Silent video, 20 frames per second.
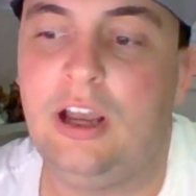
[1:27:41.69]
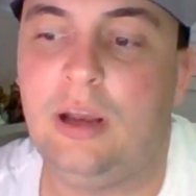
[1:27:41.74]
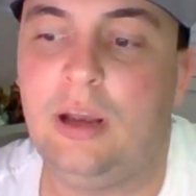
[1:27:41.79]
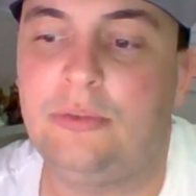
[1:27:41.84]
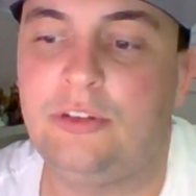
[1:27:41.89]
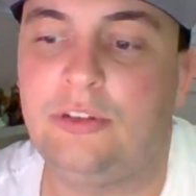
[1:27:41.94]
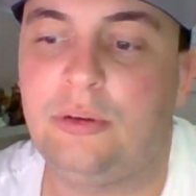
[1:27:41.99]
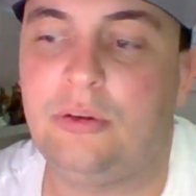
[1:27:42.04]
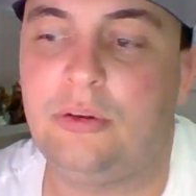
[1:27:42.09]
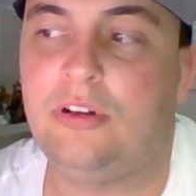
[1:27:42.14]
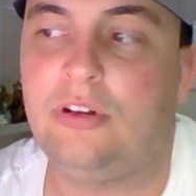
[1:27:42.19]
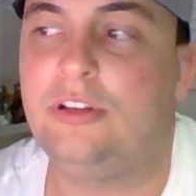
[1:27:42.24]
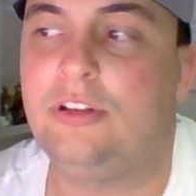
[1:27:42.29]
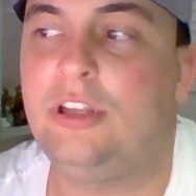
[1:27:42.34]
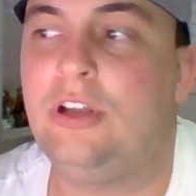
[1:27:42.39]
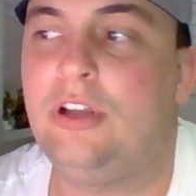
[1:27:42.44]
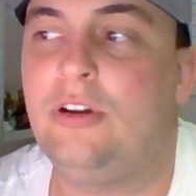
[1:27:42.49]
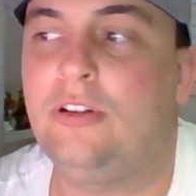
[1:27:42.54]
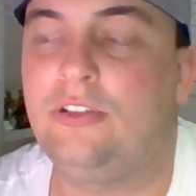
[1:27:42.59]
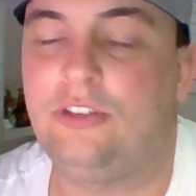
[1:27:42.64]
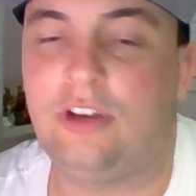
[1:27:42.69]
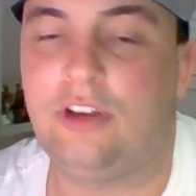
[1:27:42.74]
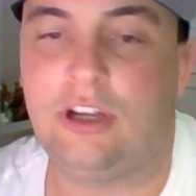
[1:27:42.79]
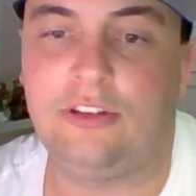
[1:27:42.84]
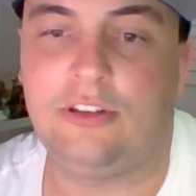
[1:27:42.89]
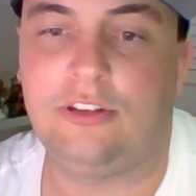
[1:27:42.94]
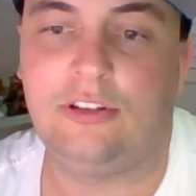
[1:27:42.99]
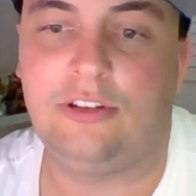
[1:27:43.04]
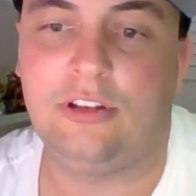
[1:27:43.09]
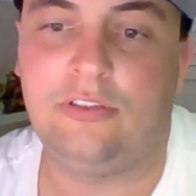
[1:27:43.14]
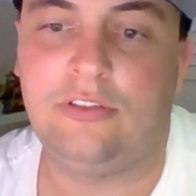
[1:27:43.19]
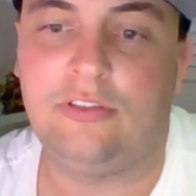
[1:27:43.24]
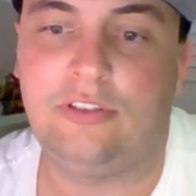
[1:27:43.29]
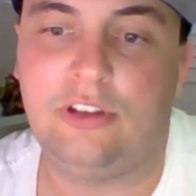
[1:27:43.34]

So on the odd chance you lift